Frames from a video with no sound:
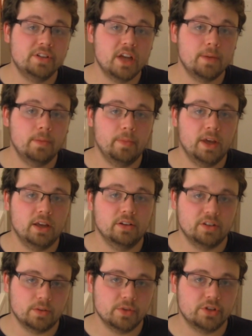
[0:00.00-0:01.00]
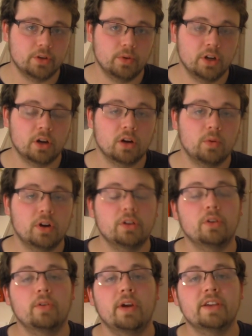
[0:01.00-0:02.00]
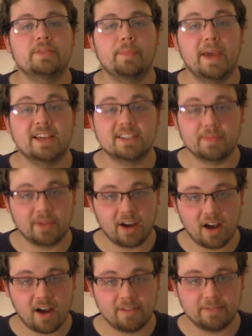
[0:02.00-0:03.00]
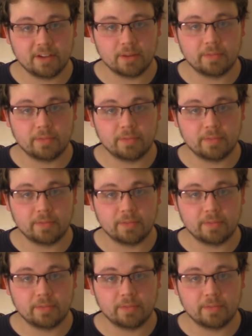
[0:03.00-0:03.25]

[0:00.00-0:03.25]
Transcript: step in making tiramisu, what you're going to want to do is make some coffee.